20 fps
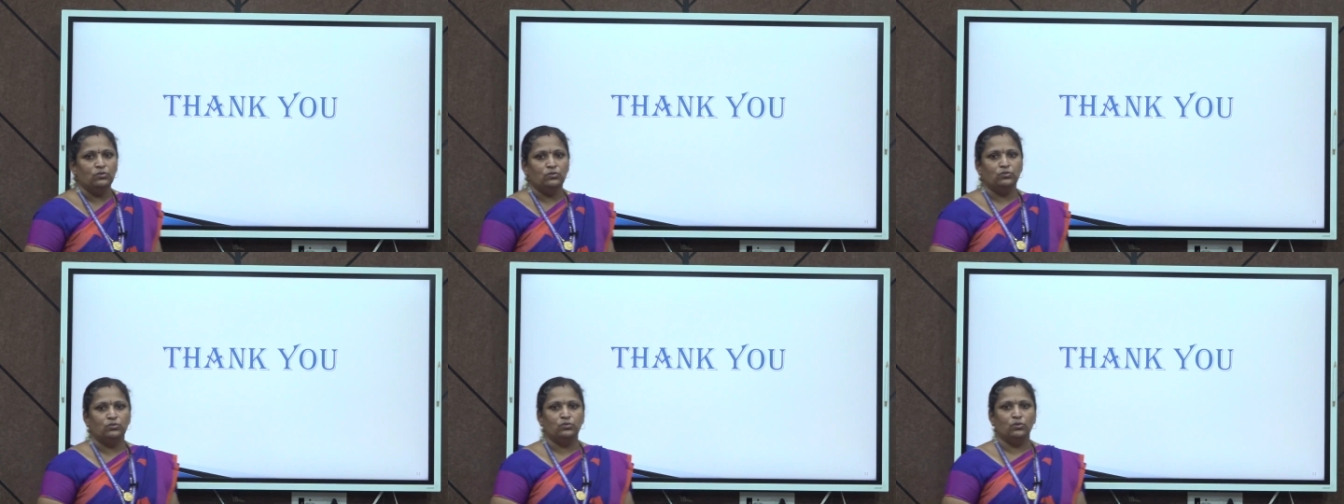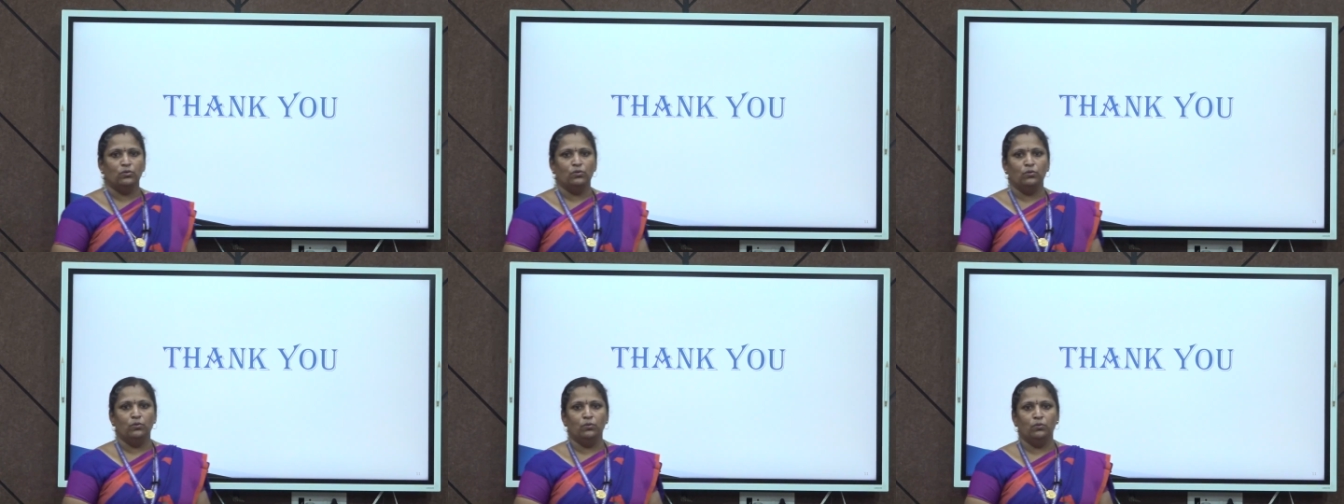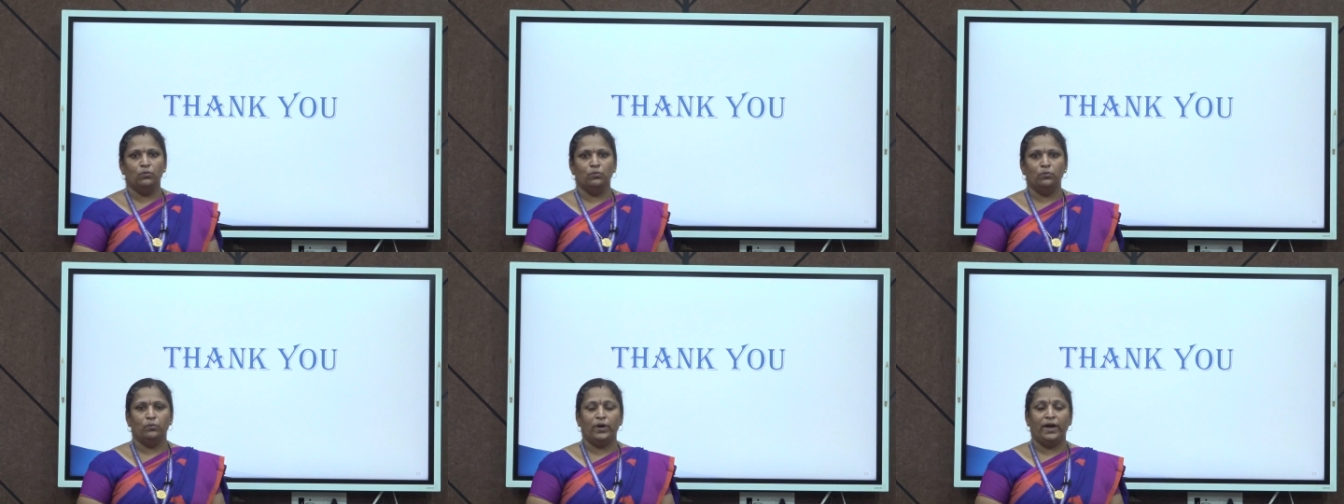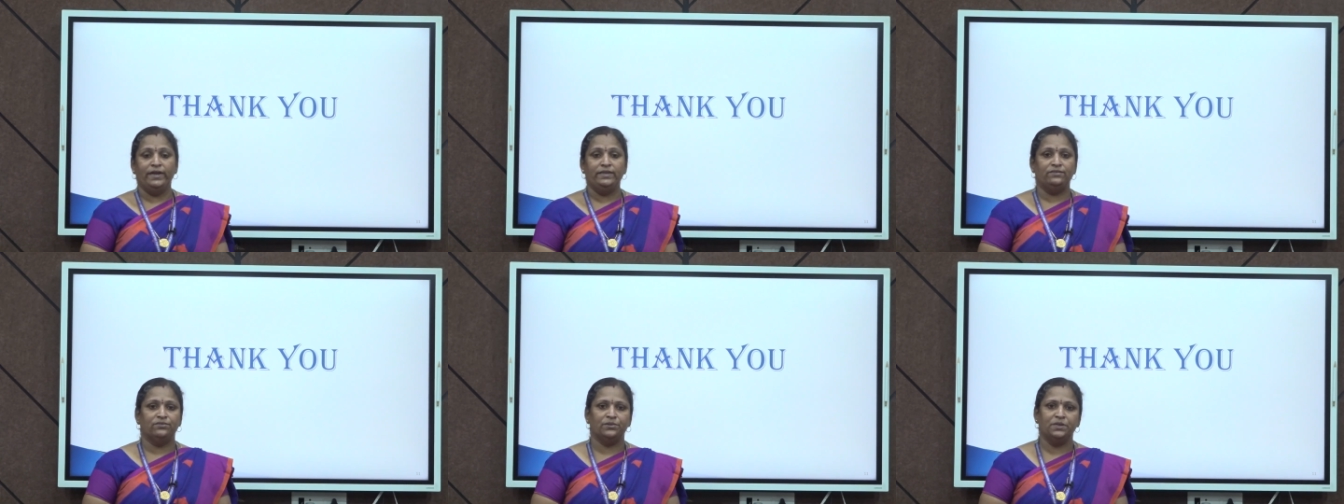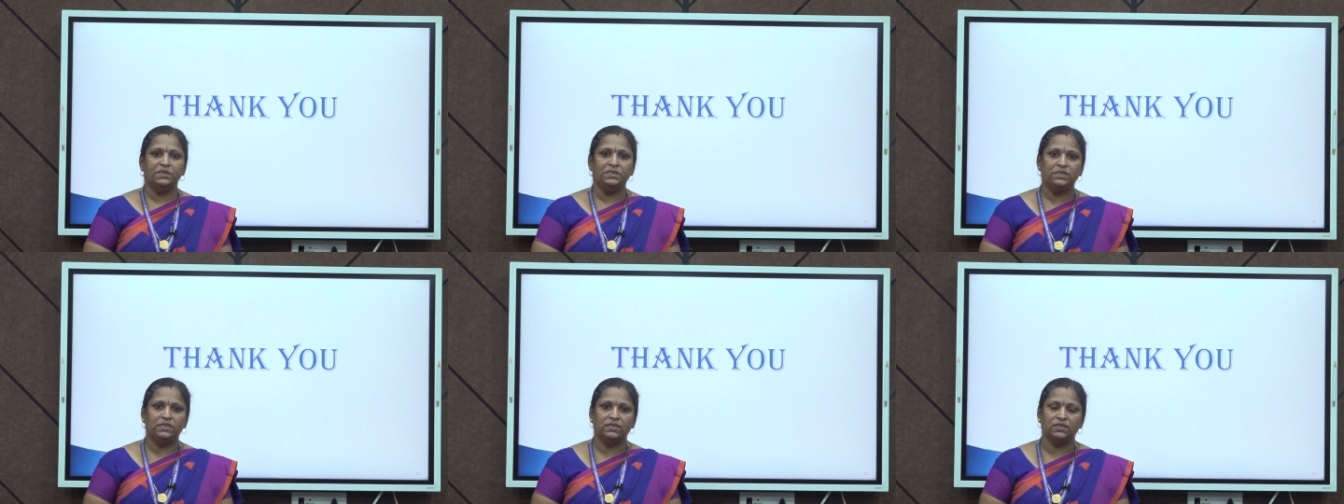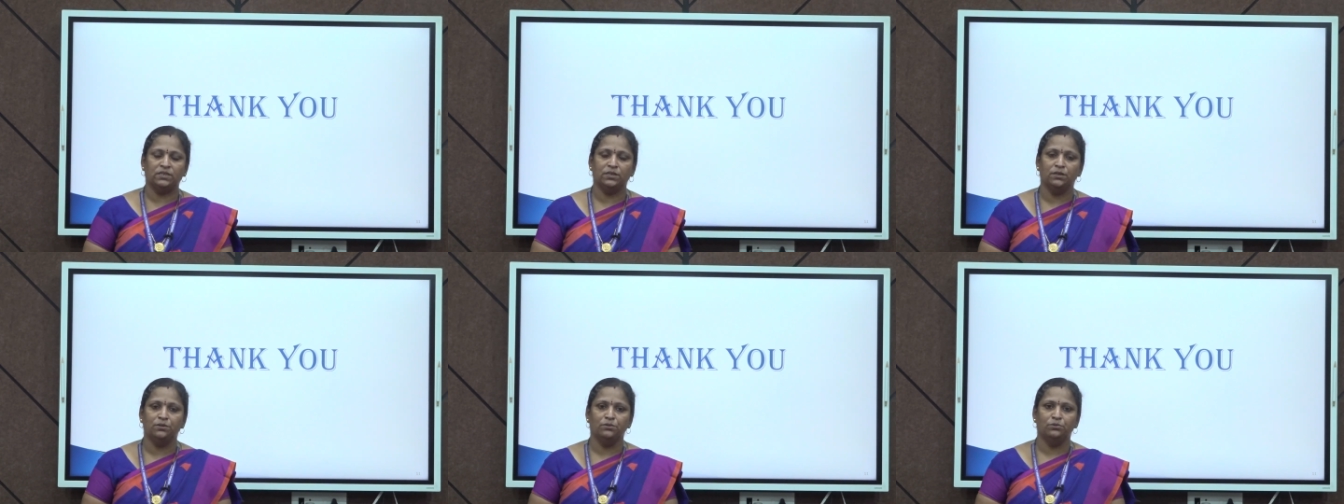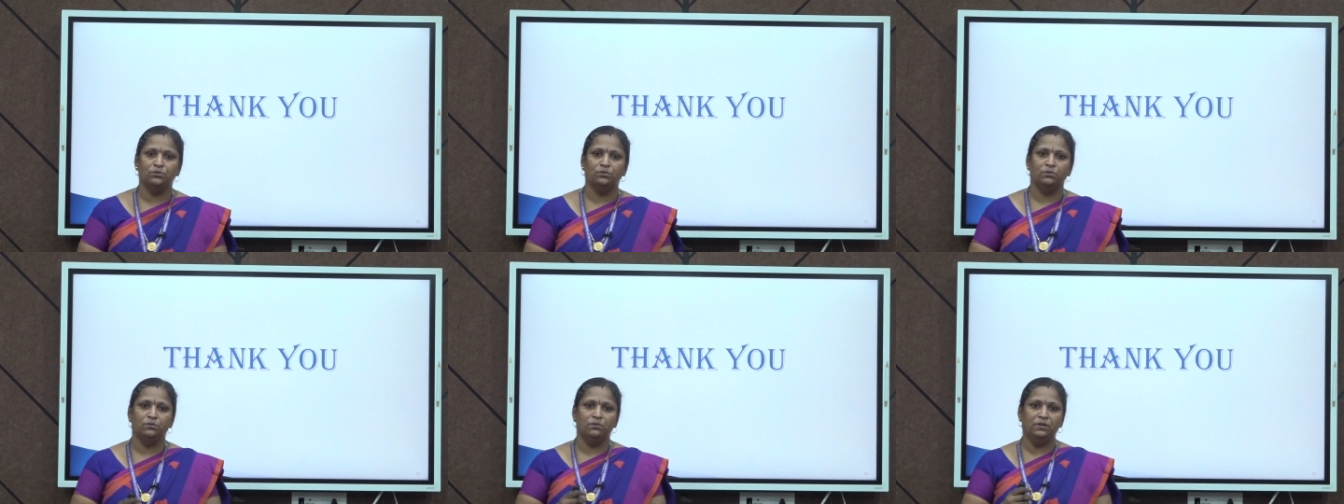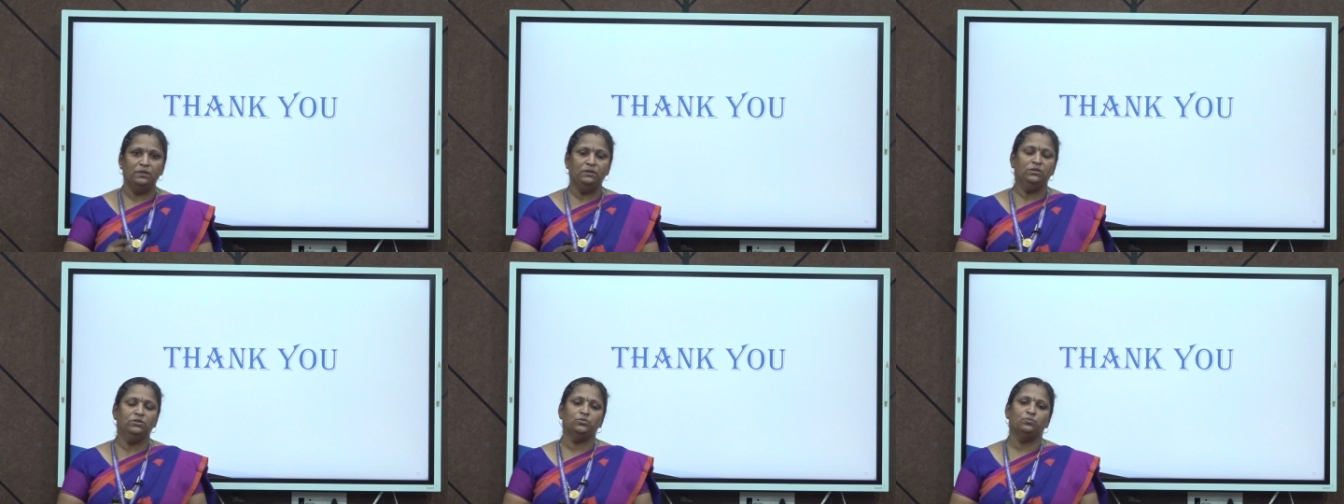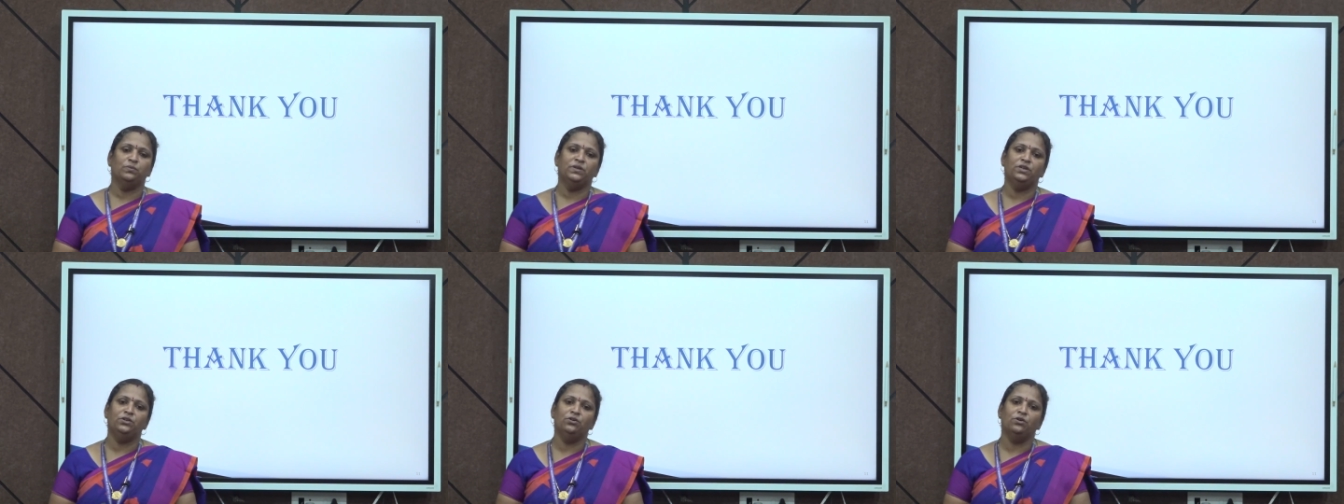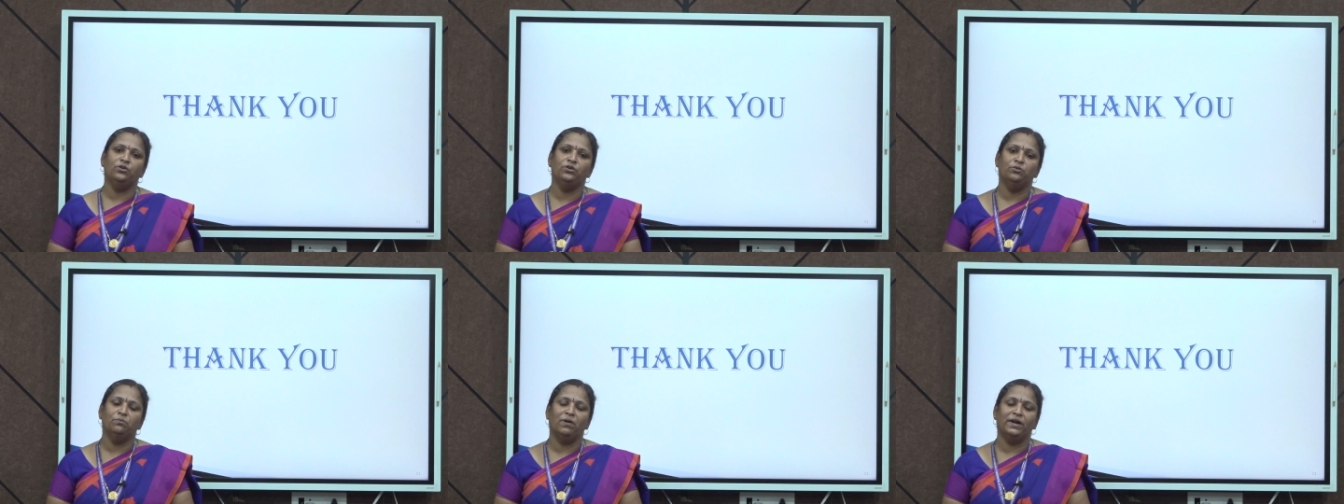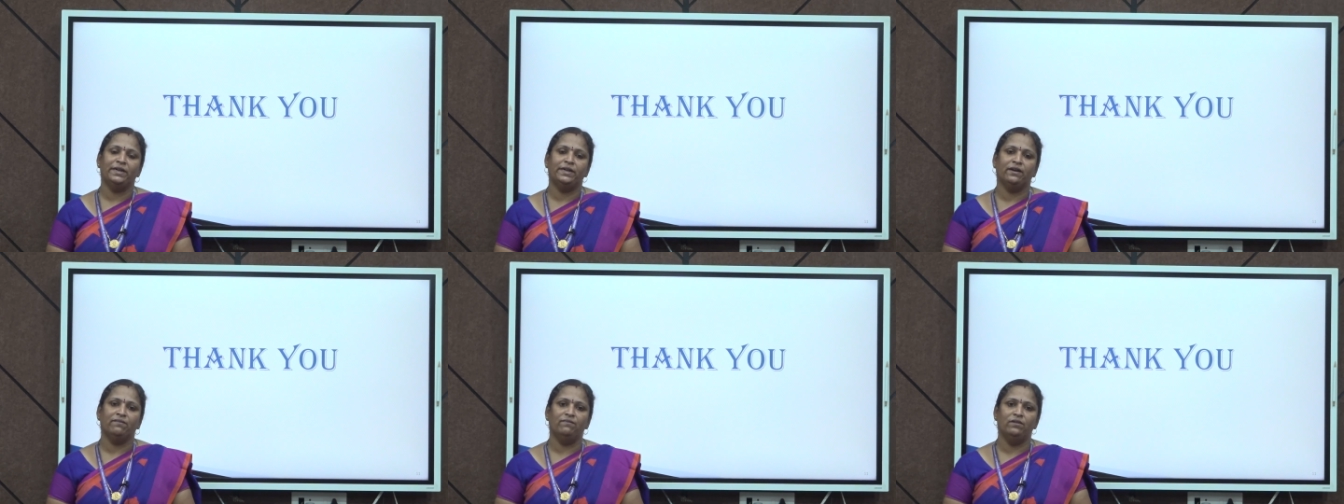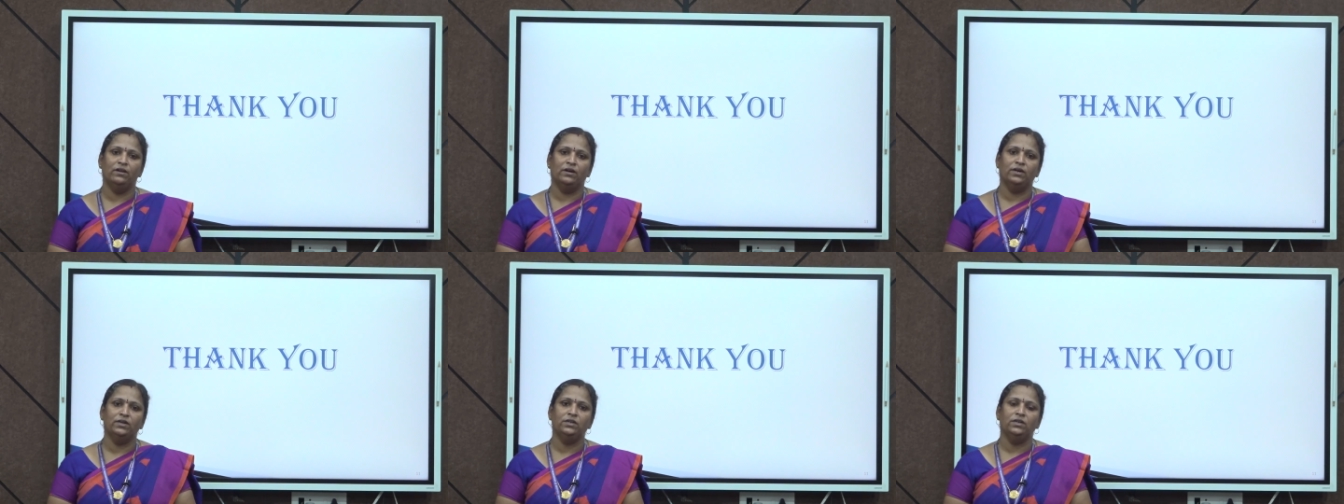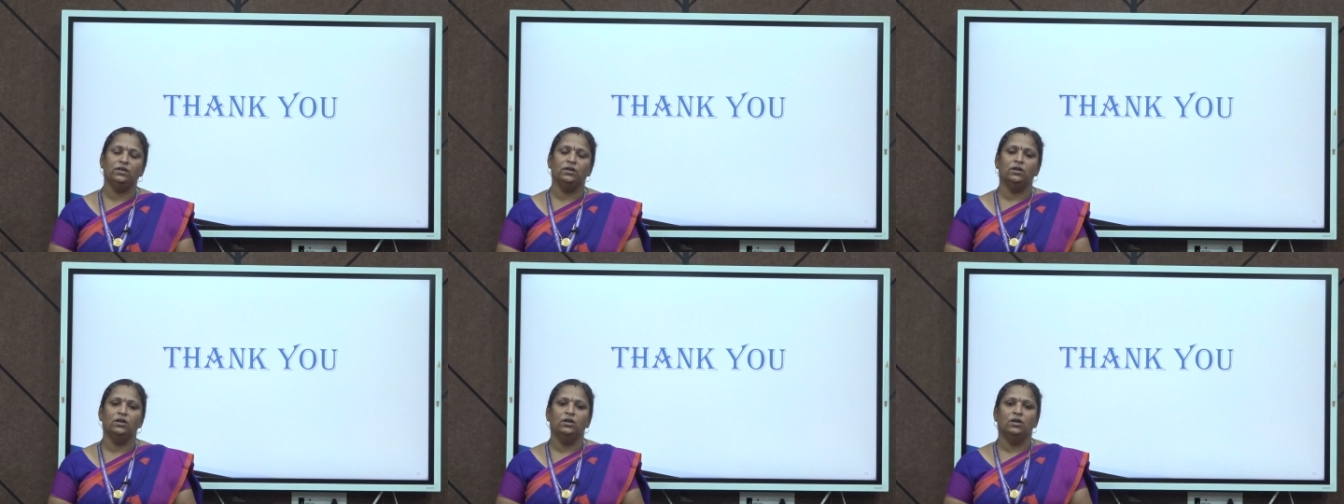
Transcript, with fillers: So, I trust in this video you might have learned